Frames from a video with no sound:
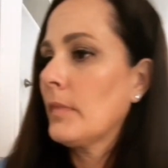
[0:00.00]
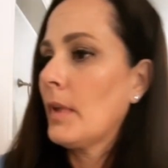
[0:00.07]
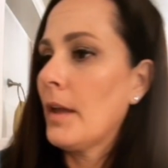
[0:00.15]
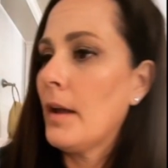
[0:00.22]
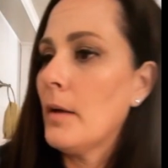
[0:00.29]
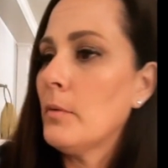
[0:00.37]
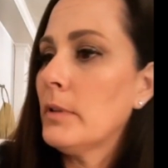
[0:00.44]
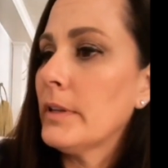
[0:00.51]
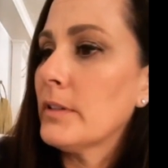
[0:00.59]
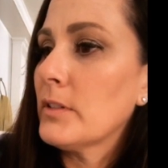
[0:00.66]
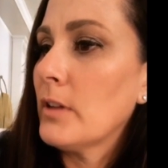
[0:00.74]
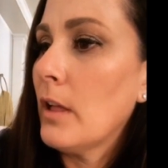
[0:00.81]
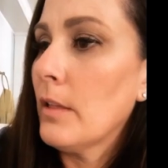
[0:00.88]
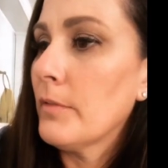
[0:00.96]
Okay, I will link
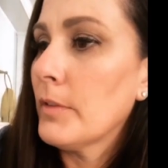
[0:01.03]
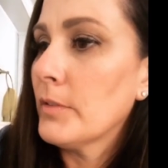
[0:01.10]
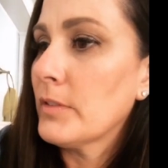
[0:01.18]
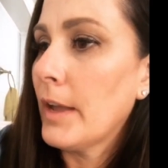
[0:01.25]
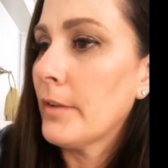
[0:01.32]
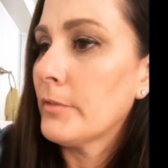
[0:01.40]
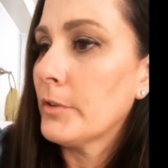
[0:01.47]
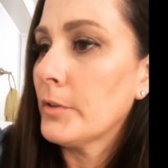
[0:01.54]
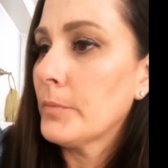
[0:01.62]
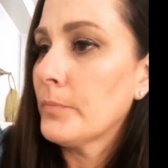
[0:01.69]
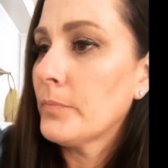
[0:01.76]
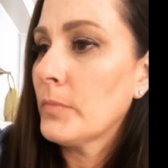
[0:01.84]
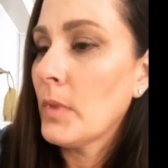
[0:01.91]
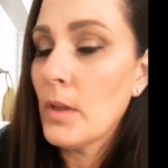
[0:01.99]
to all of those after.
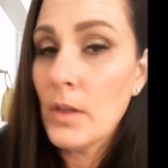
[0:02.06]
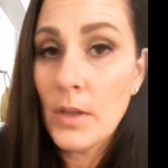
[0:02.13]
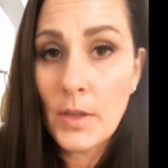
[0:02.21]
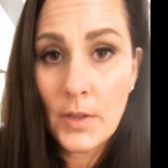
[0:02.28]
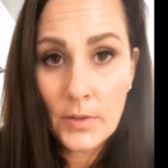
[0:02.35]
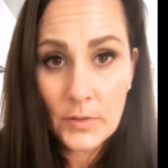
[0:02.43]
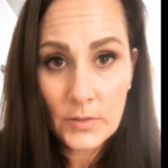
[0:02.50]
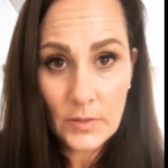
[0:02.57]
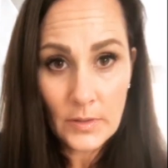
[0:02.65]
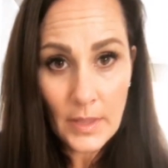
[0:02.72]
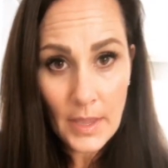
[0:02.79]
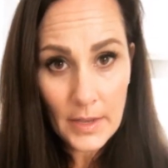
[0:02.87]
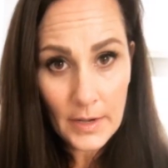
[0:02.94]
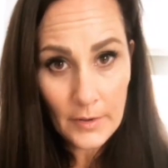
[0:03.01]
So
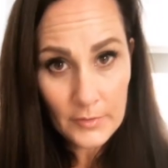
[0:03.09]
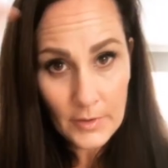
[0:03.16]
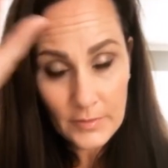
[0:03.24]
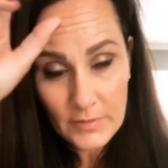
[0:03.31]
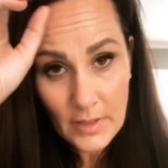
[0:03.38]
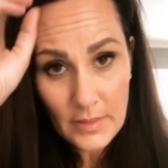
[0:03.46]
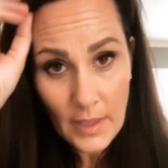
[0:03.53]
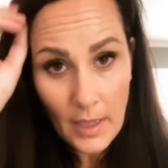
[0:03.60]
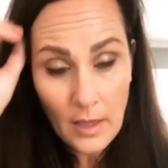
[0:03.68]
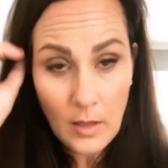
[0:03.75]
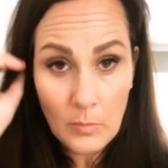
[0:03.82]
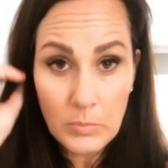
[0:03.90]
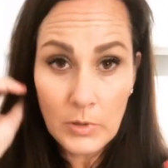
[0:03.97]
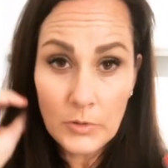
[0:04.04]
then after I've done that,
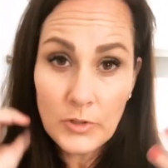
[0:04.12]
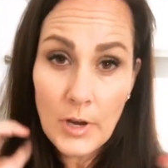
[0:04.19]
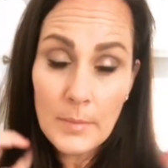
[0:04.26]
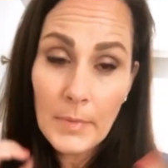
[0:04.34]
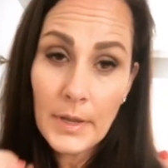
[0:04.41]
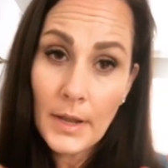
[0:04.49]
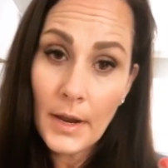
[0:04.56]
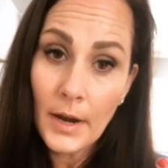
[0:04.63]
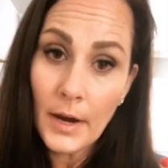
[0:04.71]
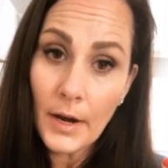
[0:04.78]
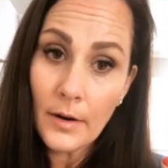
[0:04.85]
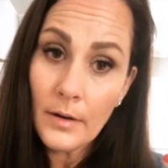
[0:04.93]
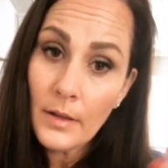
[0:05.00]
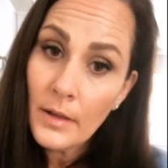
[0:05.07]
I'll blow dry my
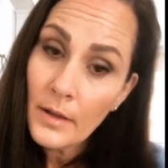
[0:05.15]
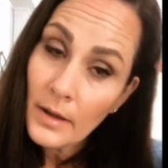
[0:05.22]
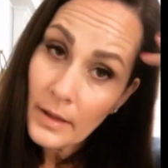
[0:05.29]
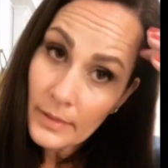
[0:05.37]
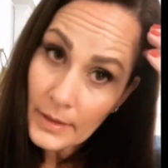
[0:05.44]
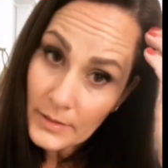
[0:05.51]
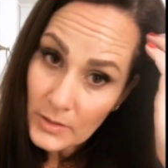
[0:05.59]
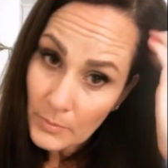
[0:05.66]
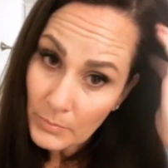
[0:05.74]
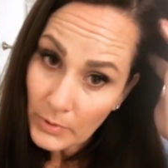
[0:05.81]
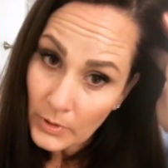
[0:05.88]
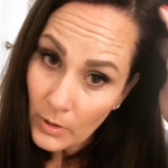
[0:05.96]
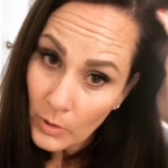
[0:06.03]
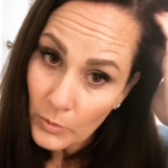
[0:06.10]
hair. I like to
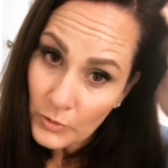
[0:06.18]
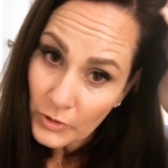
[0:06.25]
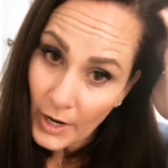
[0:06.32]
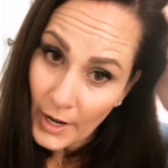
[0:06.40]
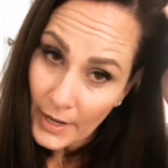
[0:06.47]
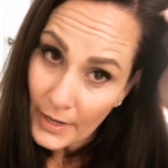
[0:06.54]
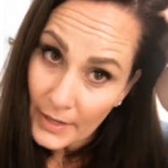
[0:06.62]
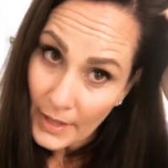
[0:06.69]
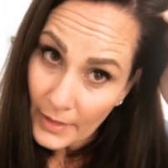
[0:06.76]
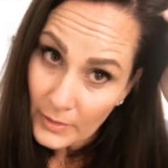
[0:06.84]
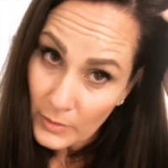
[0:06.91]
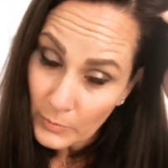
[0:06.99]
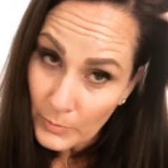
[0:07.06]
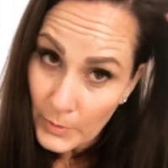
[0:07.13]
blow dry it
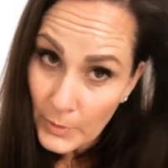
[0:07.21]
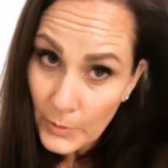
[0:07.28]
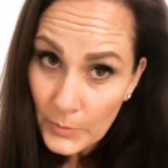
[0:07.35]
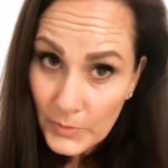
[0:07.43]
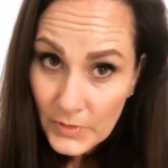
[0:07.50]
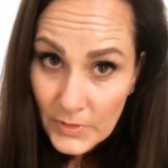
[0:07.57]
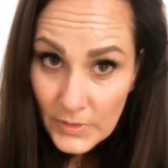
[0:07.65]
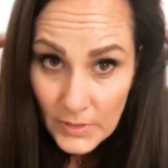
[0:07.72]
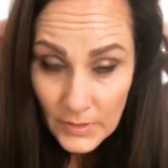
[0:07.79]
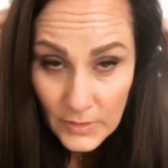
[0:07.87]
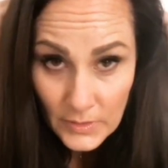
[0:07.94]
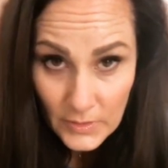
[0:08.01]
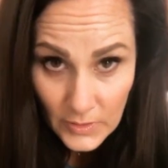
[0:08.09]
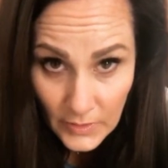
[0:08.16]
at the roots
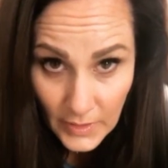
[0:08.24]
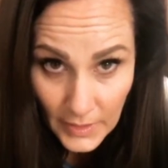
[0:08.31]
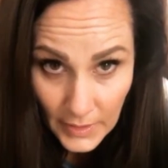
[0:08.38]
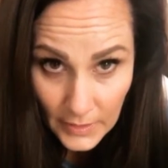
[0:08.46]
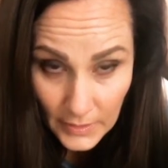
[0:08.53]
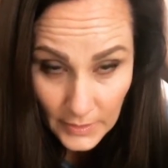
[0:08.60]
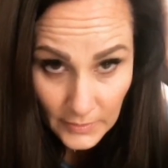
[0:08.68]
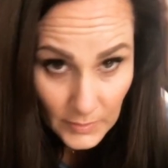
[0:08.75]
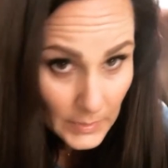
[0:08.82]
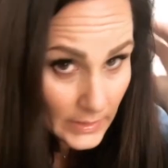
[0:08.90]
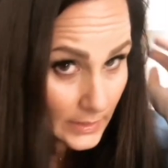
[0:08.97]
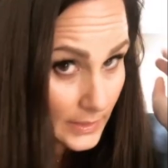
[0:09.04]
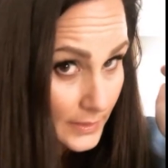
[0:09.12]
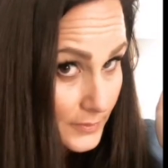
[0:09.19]
so that it gives
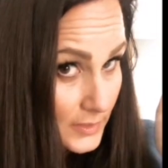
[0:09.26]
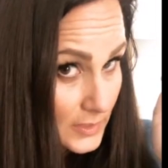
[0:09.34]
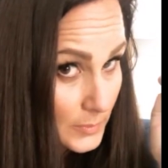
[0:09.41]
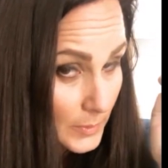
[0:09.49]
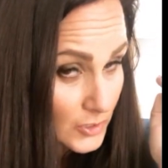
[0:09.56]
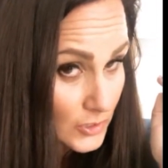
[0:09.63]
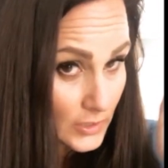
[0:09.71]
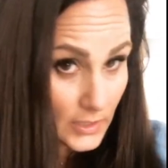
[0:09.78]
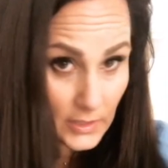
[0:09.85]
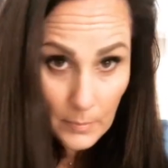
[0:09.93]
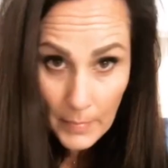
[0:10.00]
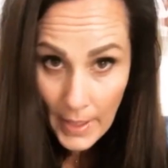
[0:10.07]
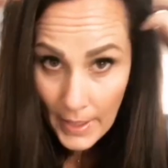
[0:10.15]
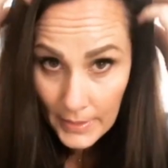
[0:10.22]
me lift, especially in
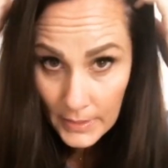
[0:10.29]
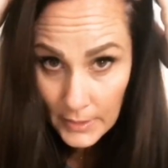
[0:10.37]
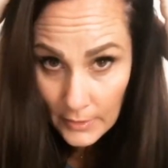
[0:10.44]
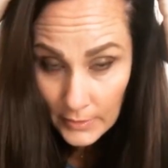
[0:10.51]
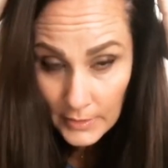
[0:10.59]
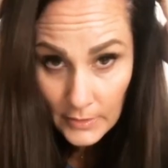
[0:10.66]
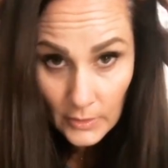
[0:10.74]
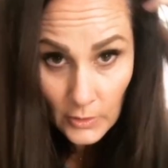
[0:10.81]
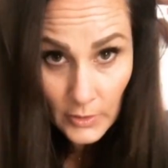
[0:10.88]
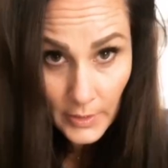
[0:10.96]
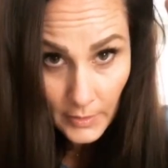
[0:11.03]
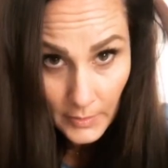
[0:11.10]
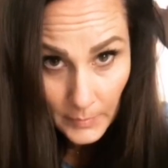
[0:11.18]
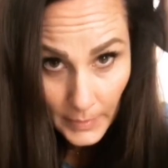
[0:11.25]
the back here and at the
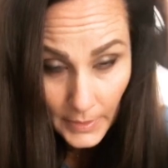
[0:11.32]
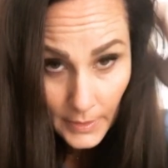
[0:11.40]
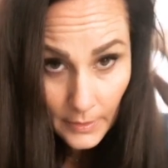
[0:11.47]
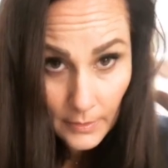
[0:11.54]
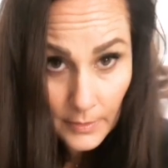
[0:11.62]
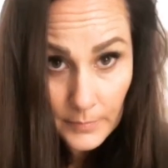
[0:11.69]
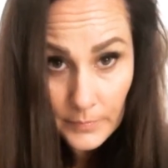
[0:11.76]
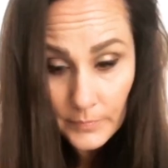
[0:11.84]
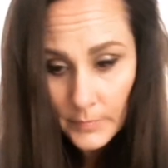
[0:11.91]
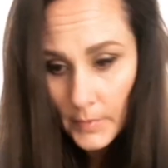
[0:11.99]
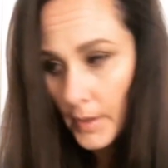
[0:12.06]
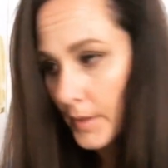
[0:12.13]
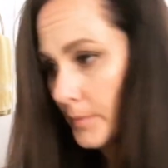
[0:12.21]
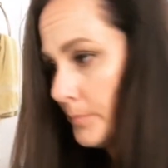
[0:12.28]
crown of my hair,
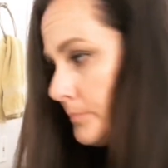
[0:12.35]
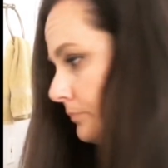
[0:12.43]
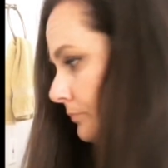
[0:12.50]
okay?